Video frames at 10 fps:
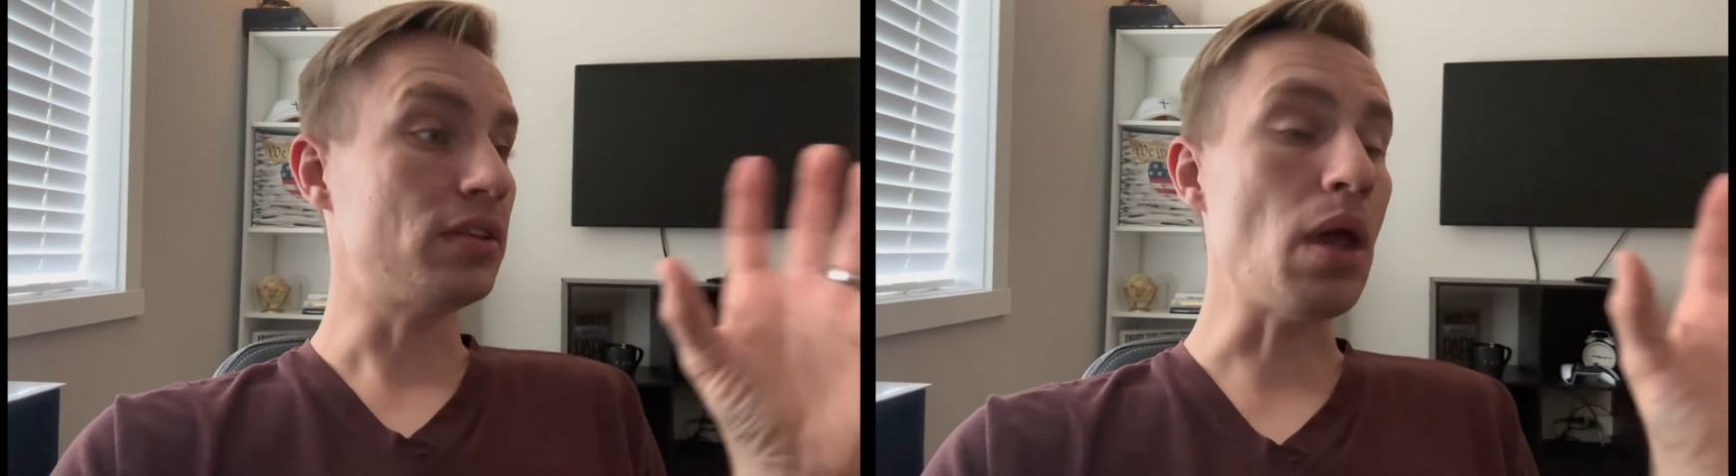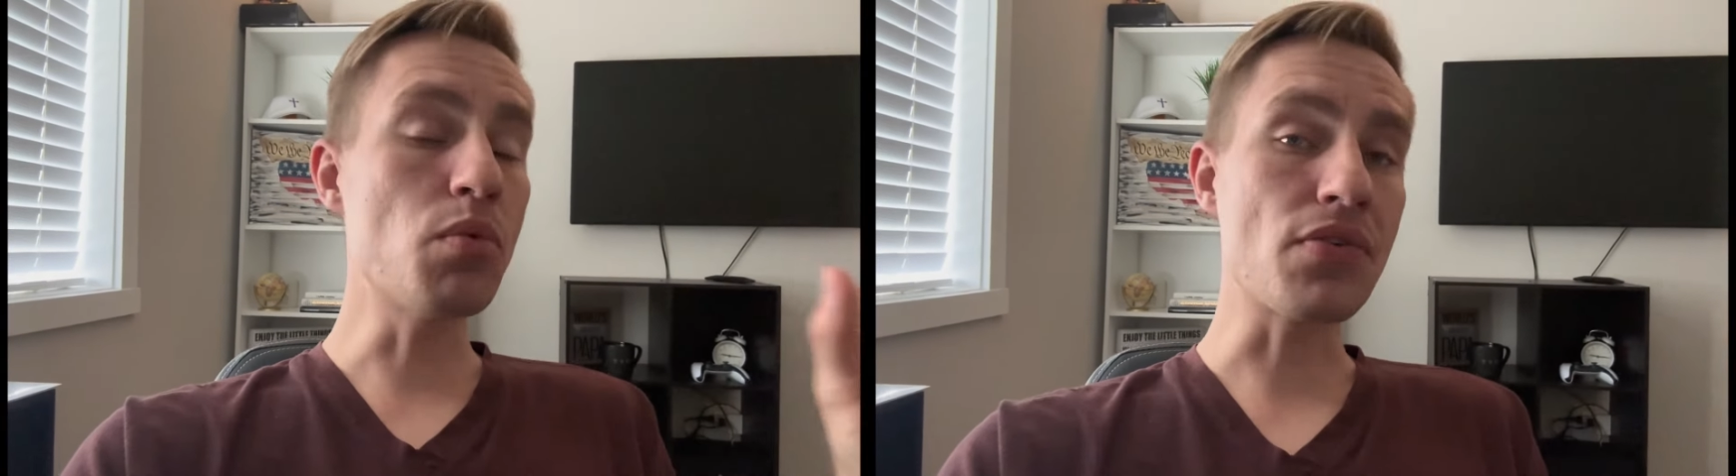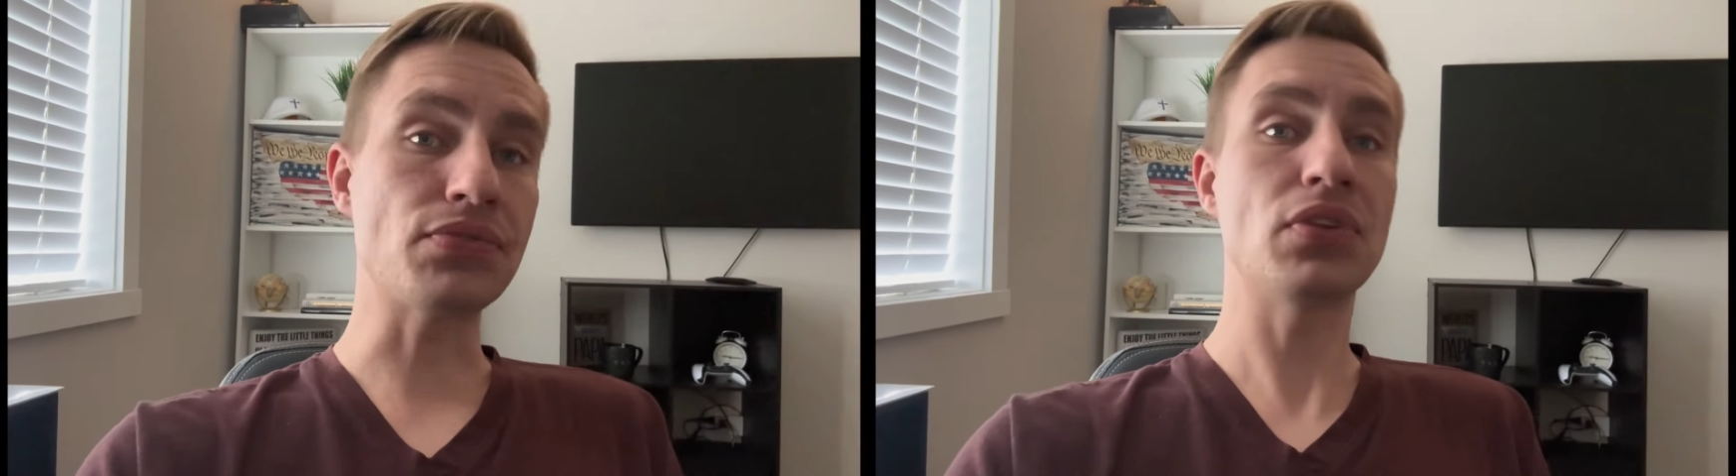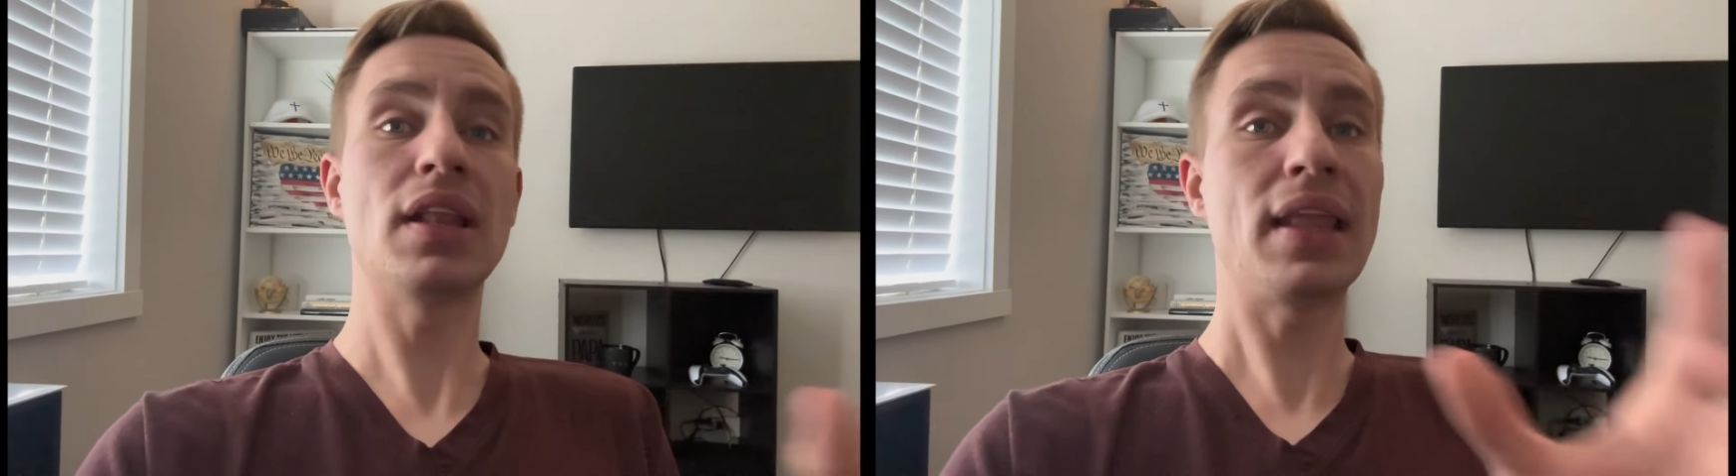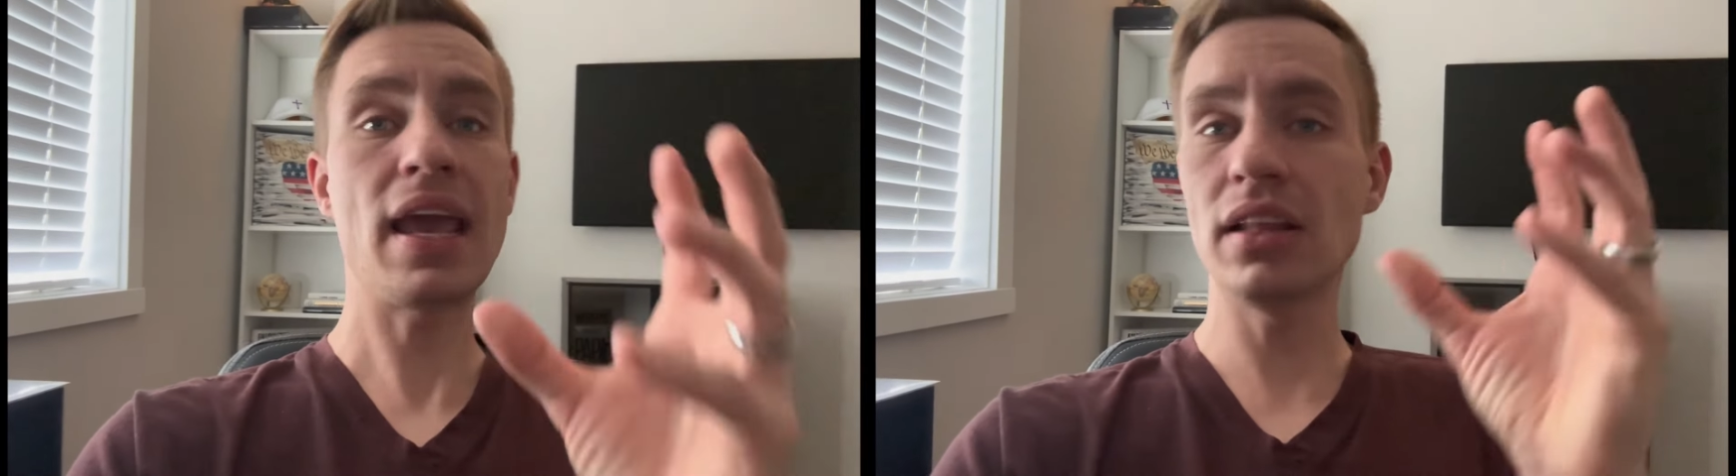They were
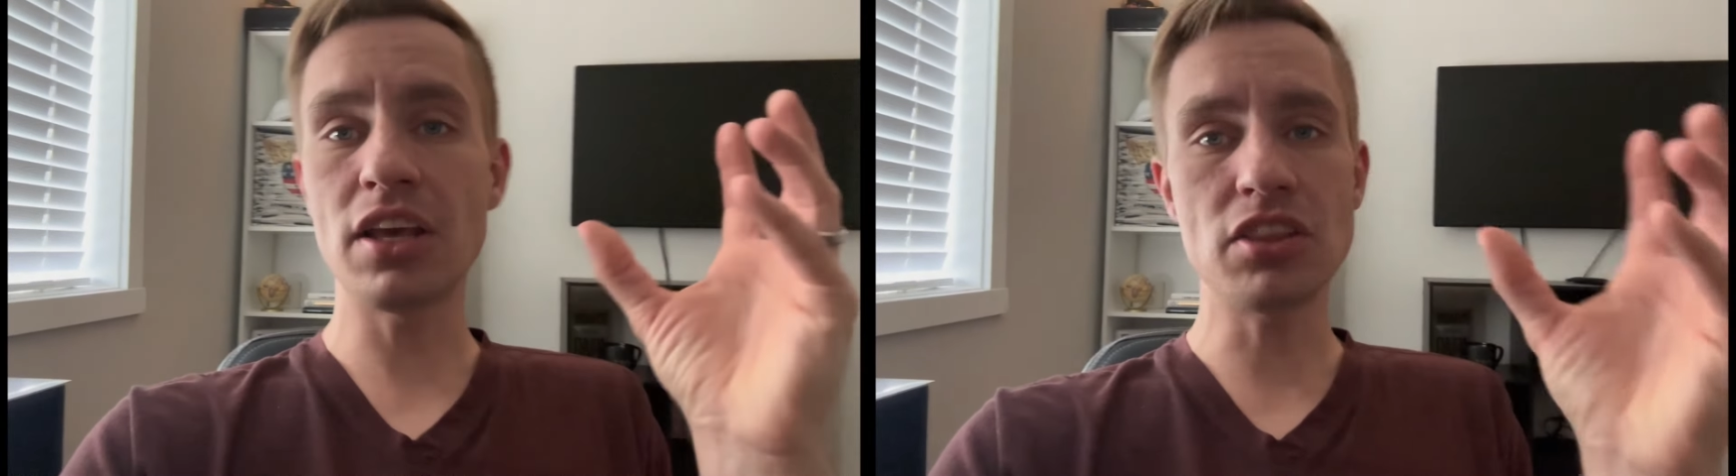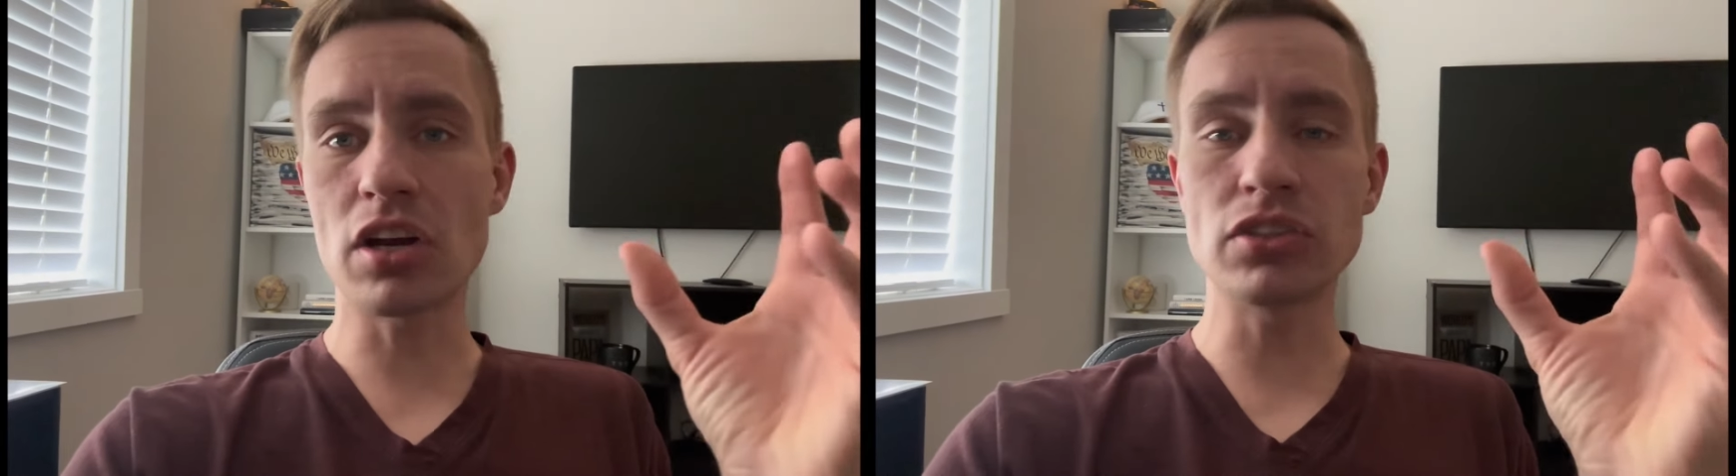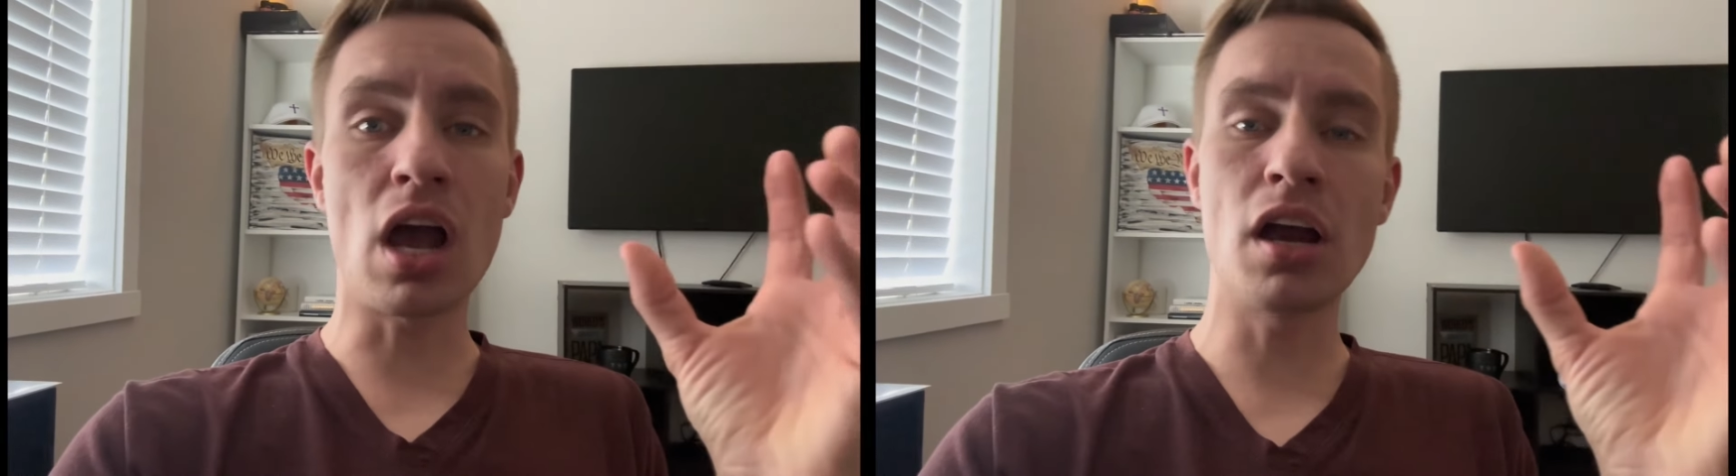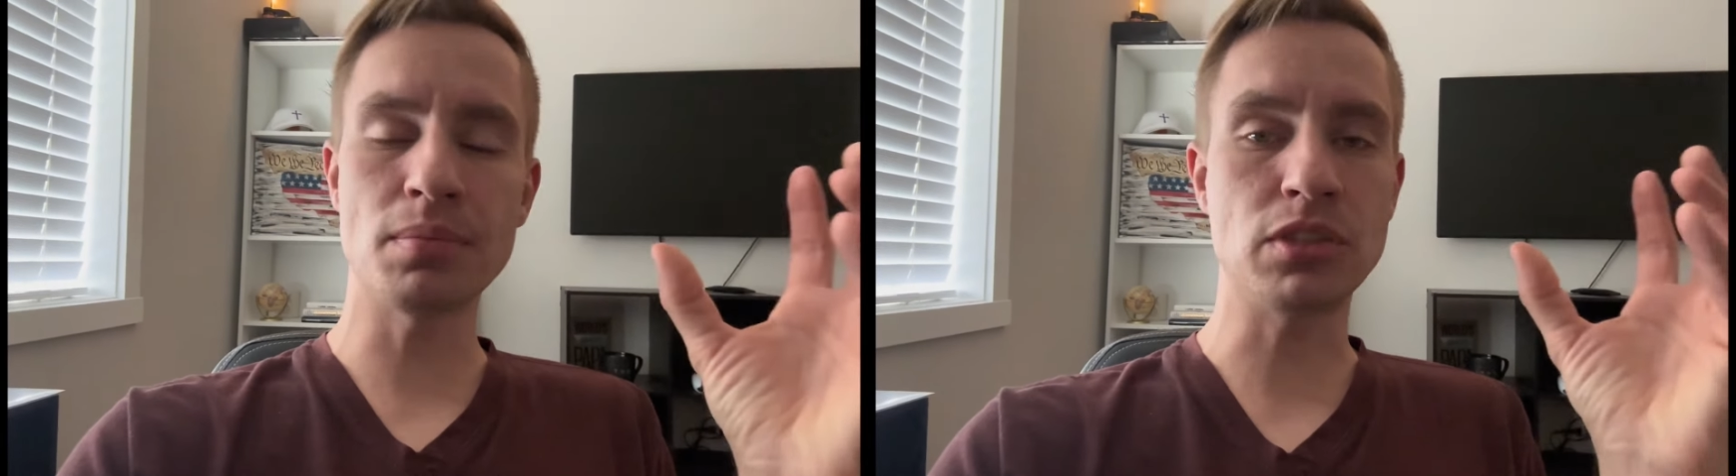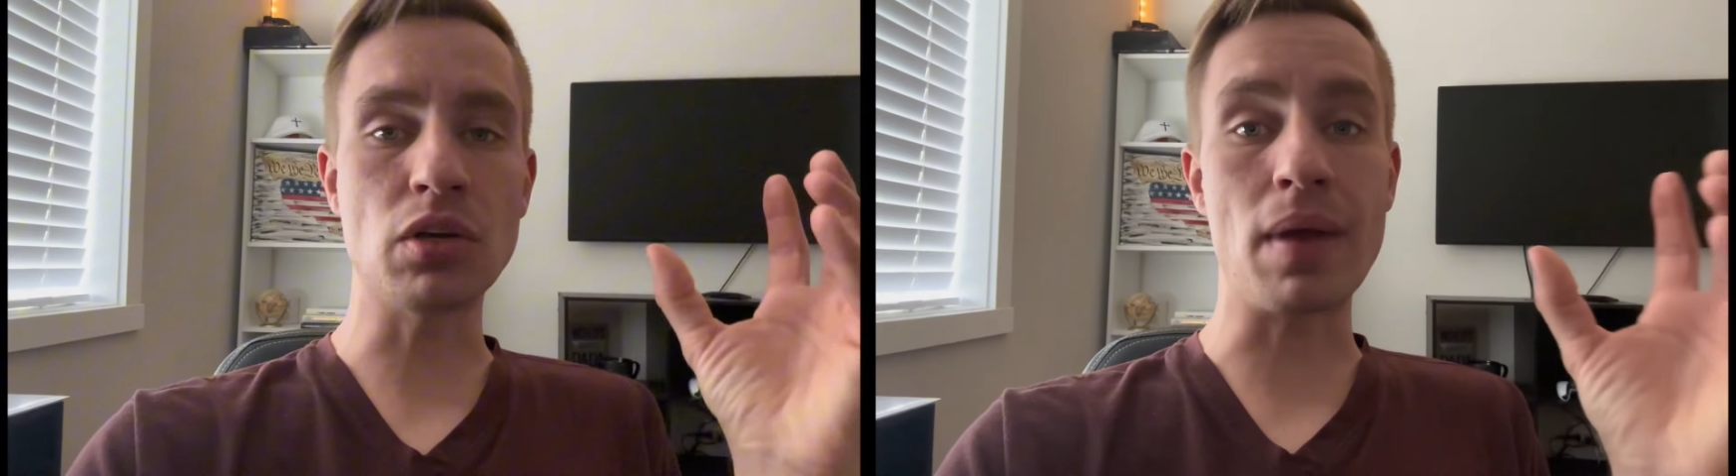flailing their
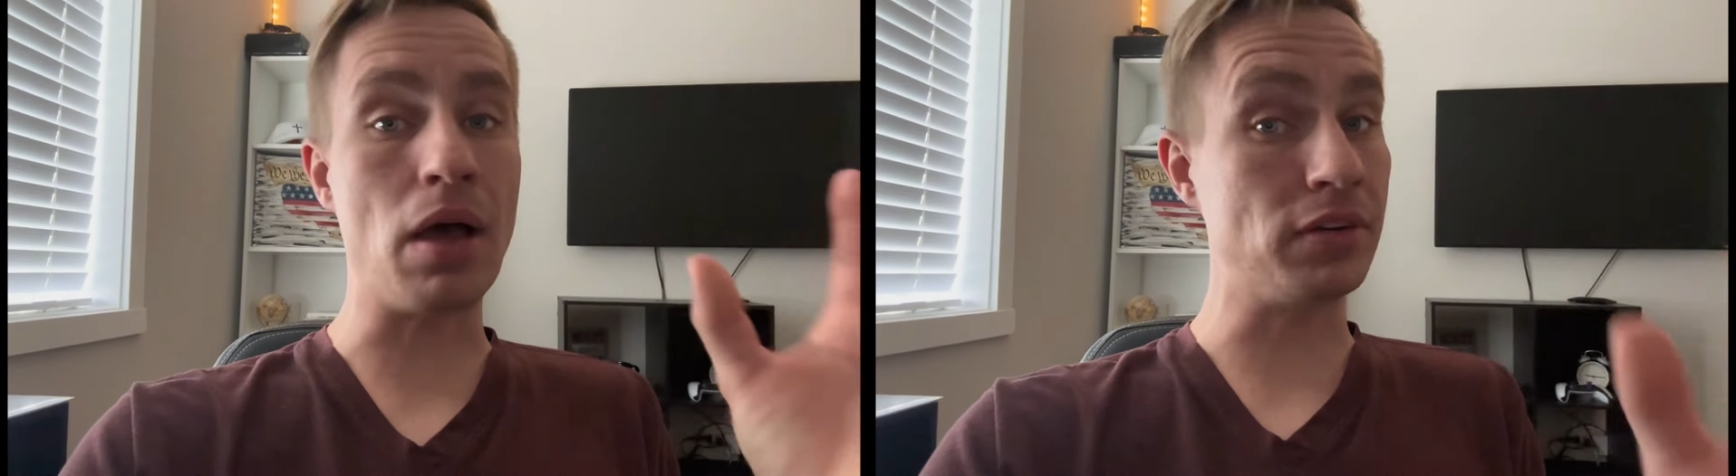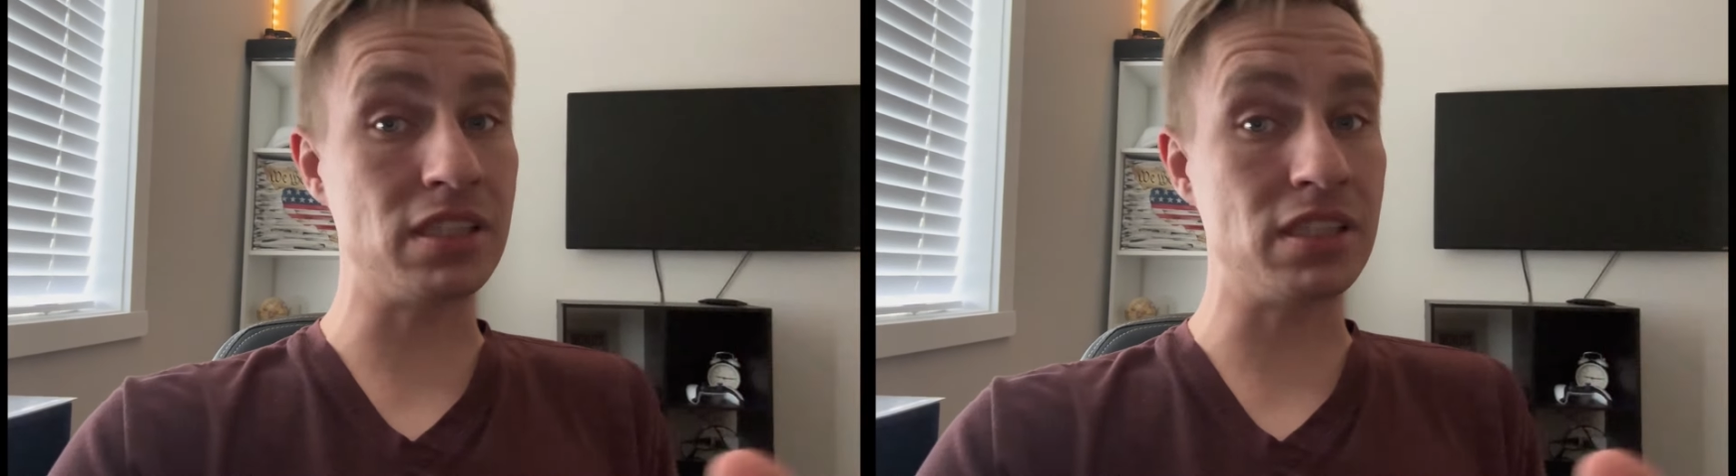arms around,